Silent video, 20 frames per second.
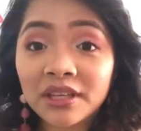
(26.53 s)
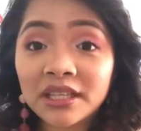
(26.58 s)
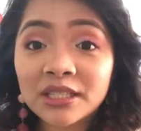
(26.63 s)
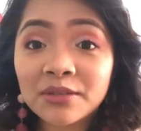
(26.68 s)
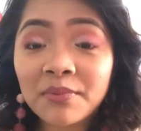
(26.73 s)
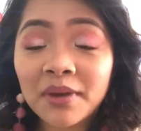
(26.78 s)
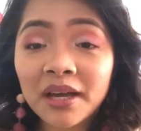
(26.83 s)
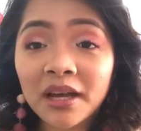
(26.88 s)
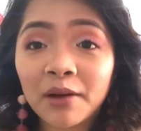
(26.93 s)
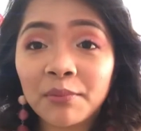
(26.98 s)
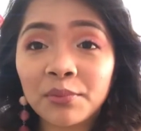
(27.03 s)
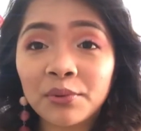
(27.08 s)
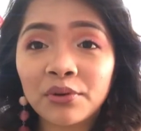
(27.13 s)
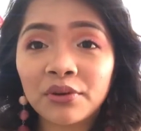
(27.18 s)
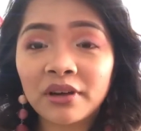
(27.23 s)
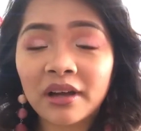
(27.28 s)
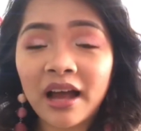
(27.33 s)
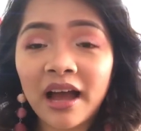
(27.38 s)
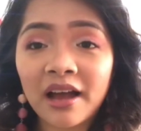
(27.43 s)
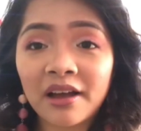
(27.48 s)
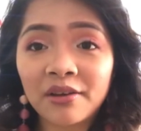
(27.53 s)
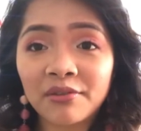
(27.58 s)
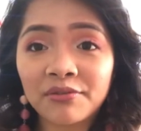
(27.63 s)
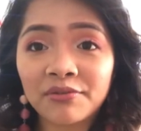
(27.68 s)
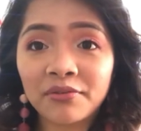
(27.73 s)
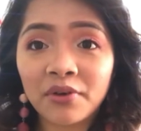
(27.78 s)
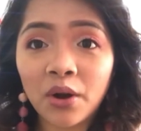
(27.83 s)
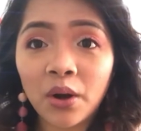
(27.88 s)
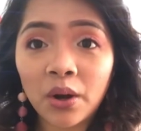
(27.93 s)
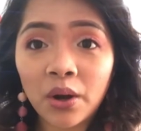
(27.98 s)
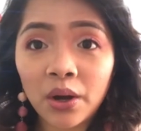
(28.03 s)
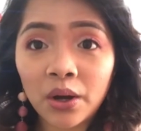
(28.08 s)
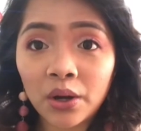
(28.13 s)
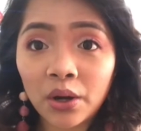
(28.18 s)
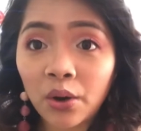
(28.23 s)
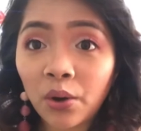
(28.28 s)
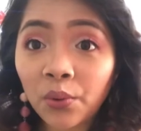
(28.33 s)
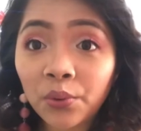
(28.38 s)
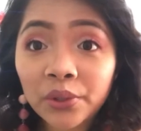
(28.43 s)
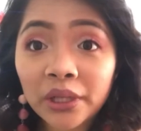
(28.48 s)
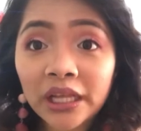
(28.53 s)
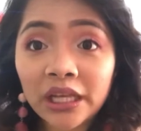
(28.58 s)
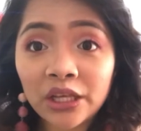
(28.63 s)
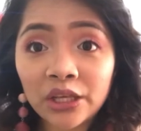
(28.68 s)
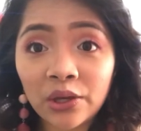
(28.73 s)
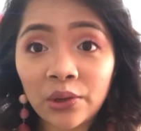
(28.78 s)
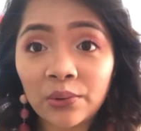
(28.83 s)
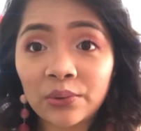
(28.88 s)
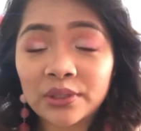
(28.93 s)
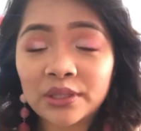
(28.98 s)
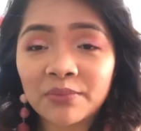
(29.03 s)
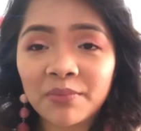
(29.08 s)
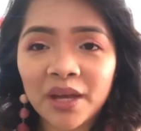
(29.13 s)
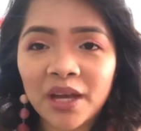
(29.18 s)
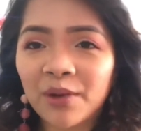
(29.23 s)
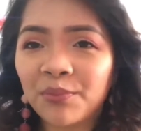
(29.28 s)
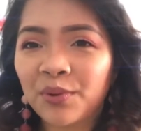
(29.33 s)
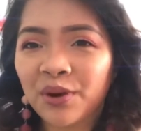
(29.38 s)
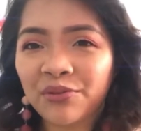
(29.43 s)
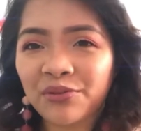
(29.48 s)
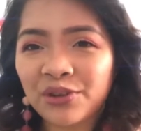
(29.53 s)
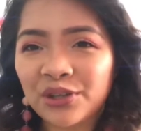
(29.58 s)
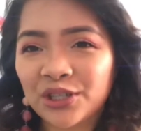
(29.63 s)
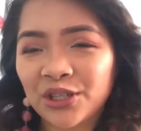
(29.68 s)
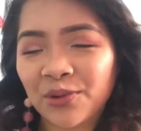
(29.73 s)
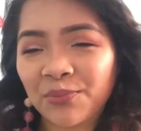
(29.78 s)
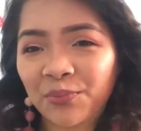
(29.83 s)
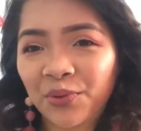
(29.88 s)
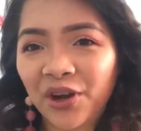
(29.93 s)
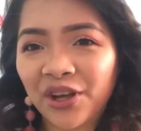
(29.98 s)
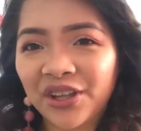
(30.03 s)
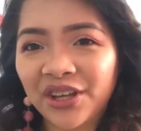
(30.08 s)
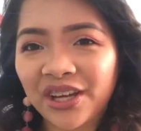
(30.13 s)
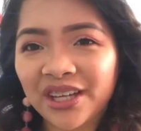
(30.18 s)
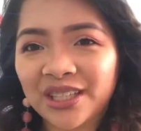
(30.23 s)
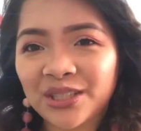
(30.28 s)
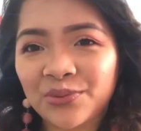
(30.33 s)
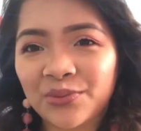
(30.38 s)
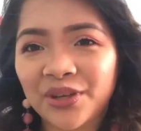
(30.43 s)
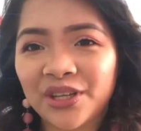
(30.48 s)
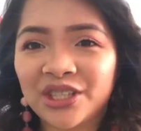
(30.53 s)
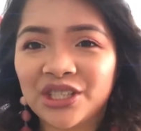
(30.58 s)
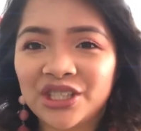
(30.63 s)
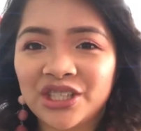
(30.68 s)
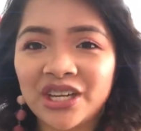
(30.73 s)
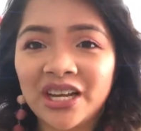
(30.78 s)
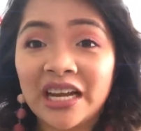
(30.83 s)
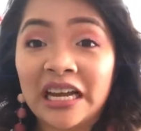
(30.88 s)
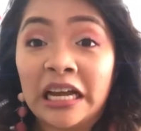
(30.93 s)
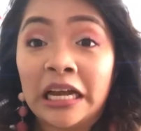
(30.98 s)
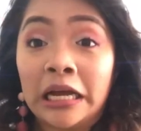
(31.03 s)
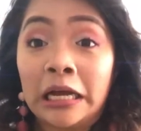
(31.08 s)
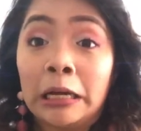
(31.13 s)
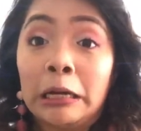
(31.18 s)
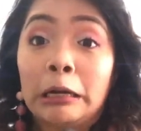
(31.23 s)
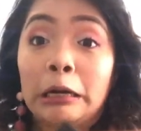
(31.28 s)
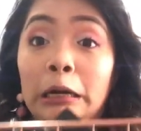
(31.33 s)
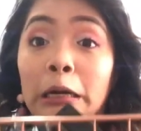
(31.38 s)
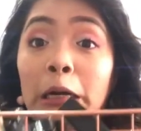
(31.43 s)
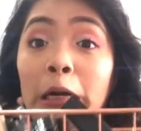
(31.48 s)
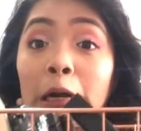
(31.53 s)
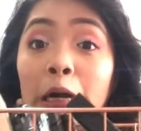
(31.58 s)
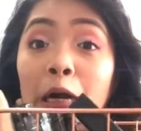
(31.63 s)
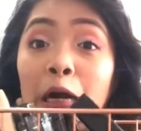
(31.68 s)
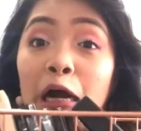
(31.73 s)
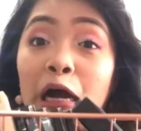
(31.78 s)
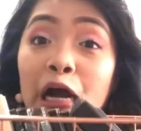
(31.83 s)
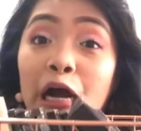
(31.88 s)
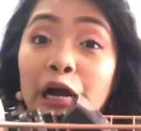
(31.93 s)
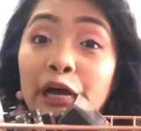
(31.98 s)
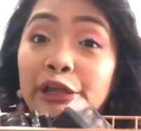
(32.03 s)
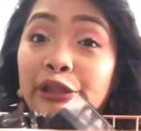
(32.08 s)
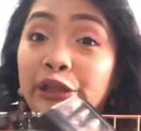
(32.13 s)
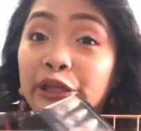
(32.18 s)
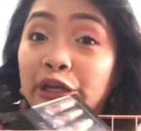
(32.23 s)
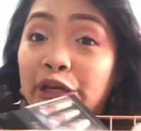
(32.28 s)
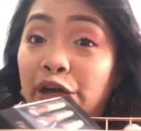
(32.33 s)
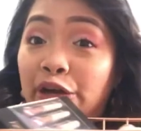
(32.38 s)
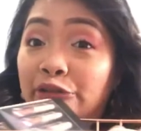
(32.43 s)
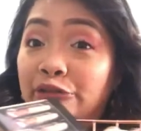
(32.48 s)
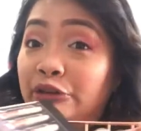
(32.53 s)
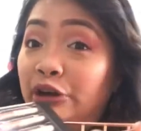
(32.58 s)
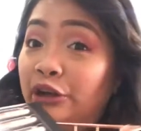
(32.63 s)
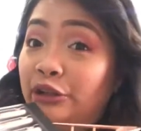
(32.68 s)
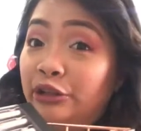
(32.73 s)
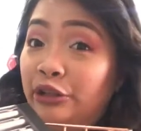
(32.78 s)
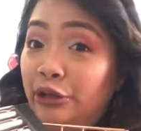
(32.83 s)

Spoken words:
this makeup look, I've only used Makeup Revolution products, which I think I've got